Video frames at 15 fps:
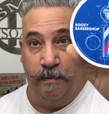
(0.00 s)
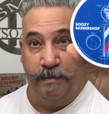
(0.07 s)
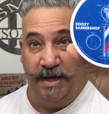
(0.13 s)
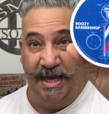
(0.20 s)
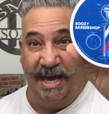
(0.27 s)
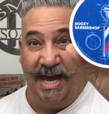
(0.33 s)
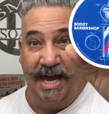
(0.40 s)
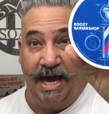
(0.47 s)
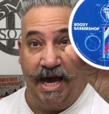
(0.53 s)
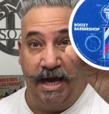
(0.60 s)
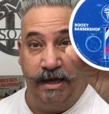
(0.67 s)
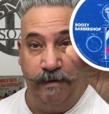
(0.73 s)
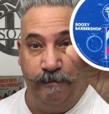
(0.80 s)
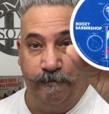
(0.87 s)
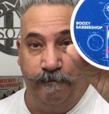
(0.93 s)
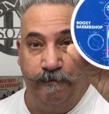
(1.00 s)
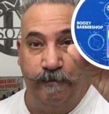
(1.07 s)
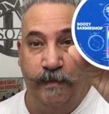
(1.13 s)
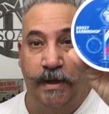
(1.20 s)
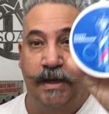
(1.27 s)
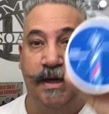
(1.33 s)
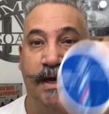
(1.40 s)
PAA,
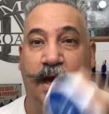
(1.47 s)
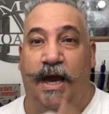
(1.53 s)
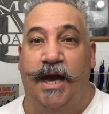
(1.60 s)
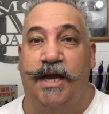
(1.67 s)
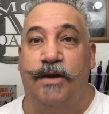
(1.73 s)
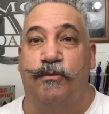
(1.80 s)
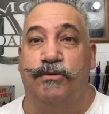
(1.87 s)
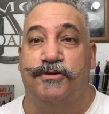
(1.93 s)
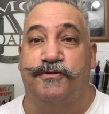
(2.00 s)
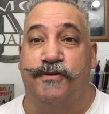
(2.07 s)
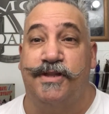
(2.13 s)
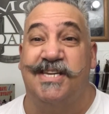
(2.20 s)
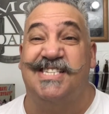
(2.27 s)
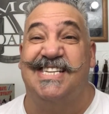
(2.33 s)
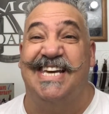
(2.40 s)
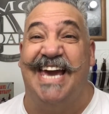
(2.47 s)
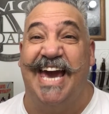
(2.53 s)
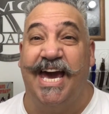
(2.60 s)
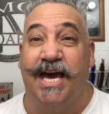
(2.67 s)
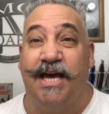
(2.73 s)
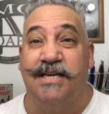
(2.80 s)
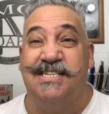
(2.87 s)
and it was for
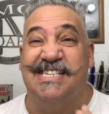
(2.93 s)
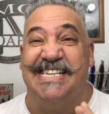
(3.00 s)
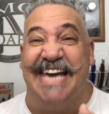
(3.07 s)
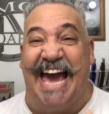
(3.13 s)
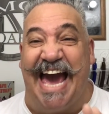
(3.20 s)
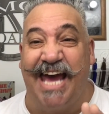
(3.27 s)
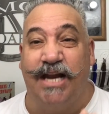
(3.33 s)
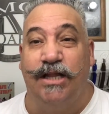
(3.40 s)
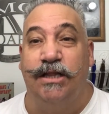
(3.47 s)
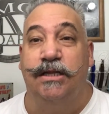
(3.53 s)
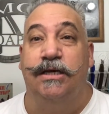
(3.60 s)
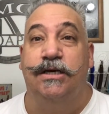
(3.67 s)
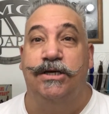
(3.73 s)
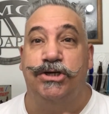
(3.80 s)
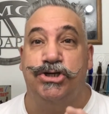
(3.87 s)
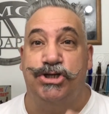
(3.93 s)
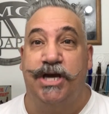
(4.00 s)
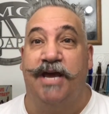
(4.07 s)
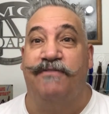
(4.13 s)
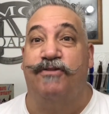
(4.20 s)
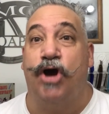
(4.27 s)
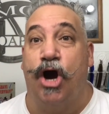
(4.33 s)
the Seattle
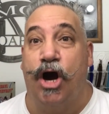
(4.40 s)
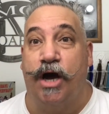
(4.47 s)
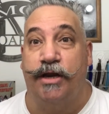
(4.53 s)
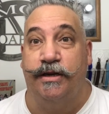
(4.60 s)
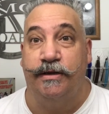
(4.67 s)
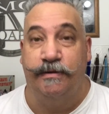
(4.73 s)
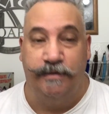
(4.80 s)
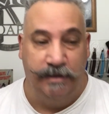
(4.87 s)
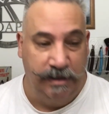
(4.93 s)
Shave Con.